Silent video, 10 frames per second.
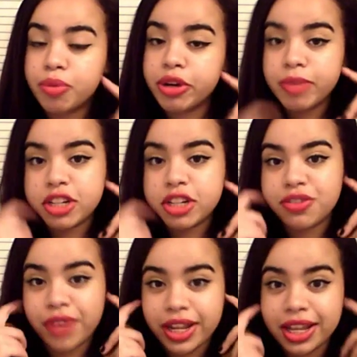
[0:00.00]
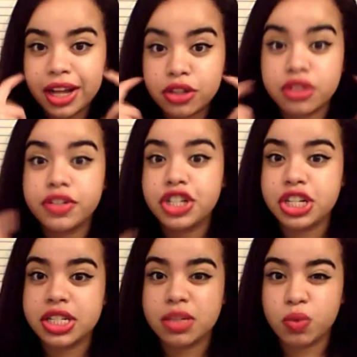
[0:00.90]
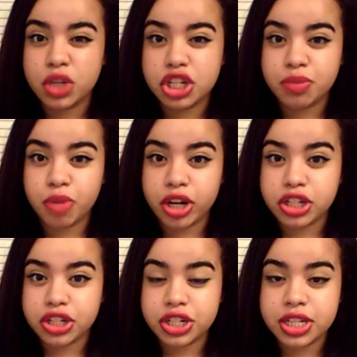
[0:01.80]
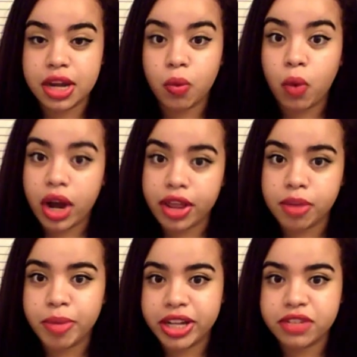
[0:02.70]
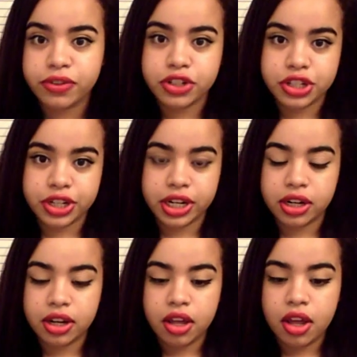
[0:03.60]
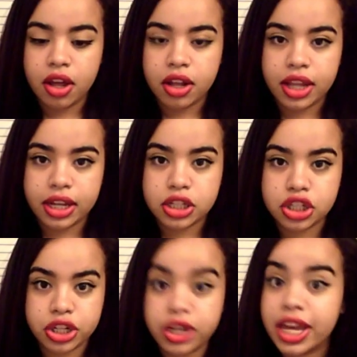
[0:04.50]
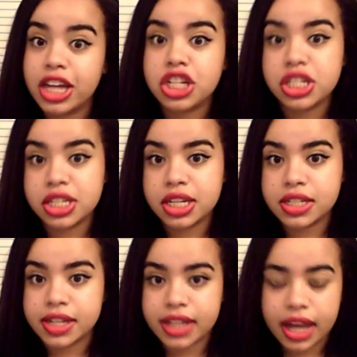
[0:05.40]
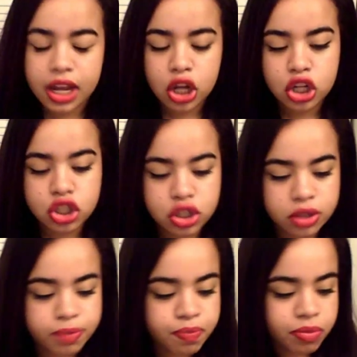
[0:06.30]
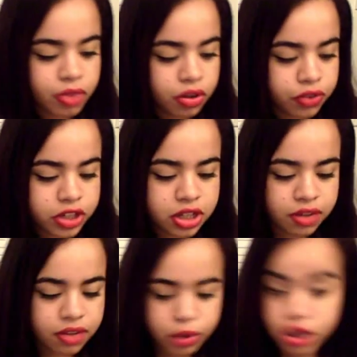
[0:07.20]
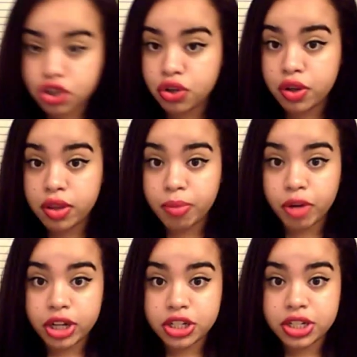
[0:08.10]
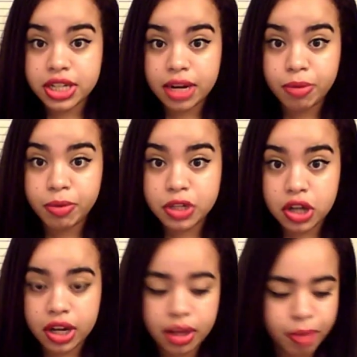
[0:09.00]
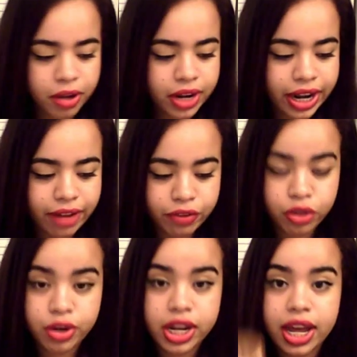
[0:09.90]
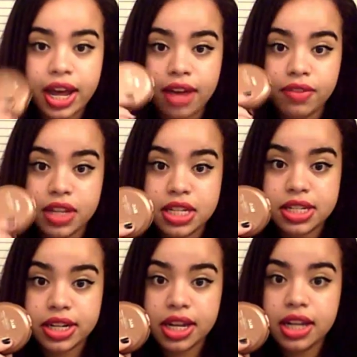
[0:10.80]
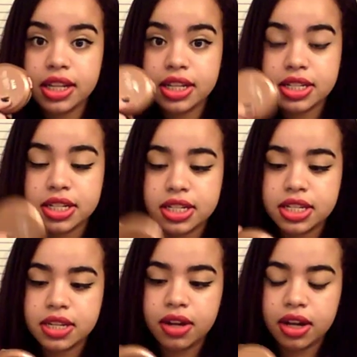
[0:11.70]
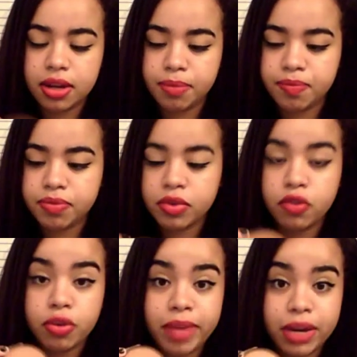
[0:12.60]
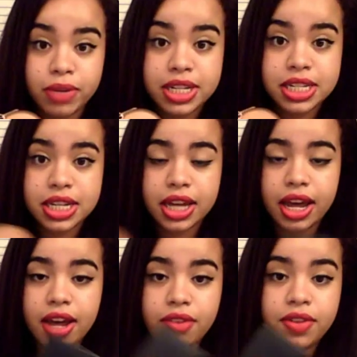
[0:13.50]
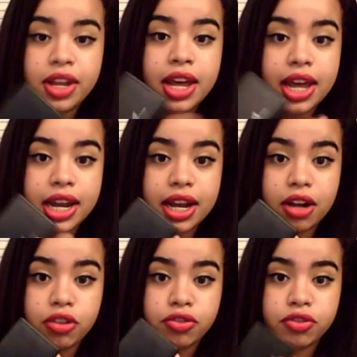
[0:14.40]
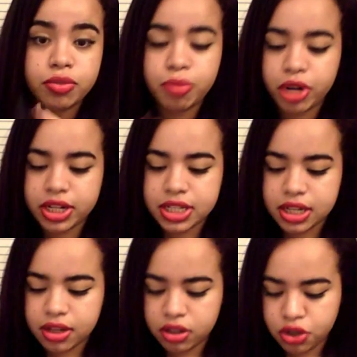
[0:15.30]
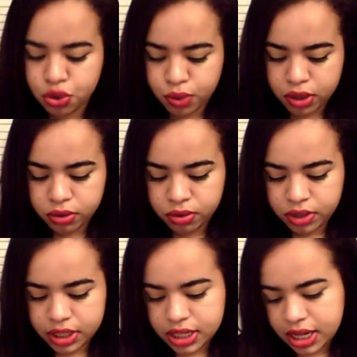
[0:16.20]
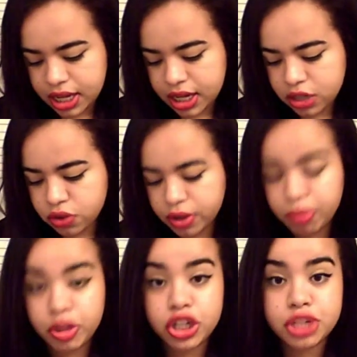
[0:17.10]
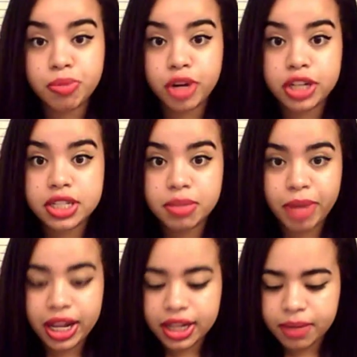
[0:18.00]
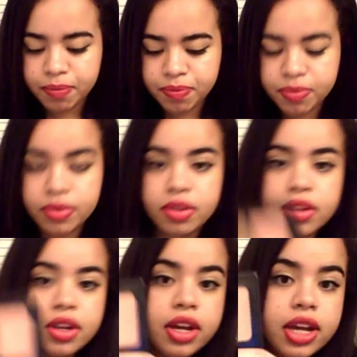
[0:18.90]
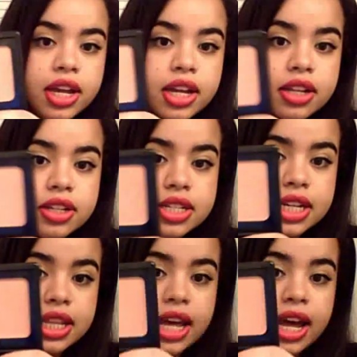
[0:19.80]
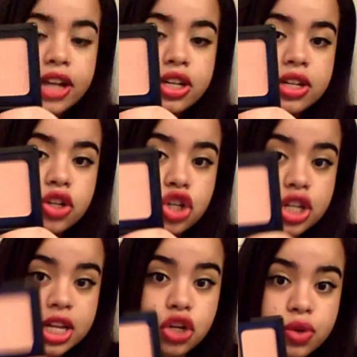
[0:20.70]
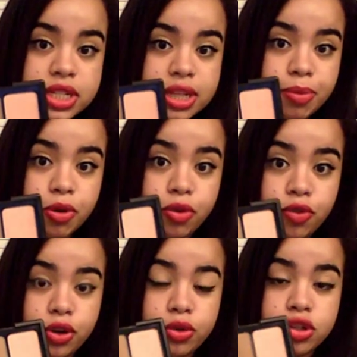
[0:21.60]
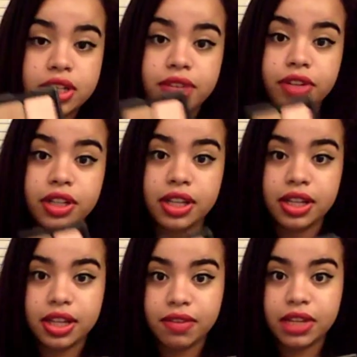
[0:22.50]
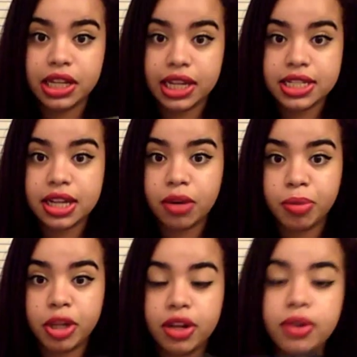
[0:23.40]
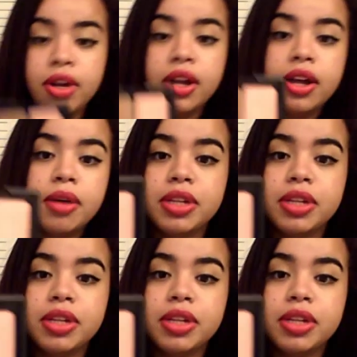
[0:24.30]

pretty much find the hollows of your cheeks and which bronzers and why they're best for certain occasions and things like that. So first off, I want to show you the bronzers that I'm going to be talking about, and I have three. I have the Sunny. This is from NYC. I have an e.l.f. Bronzing Duo. It's a contouring blush and bronzing palette, and it looks like that. I did do a separate review, so I'll definitely leave the links down below.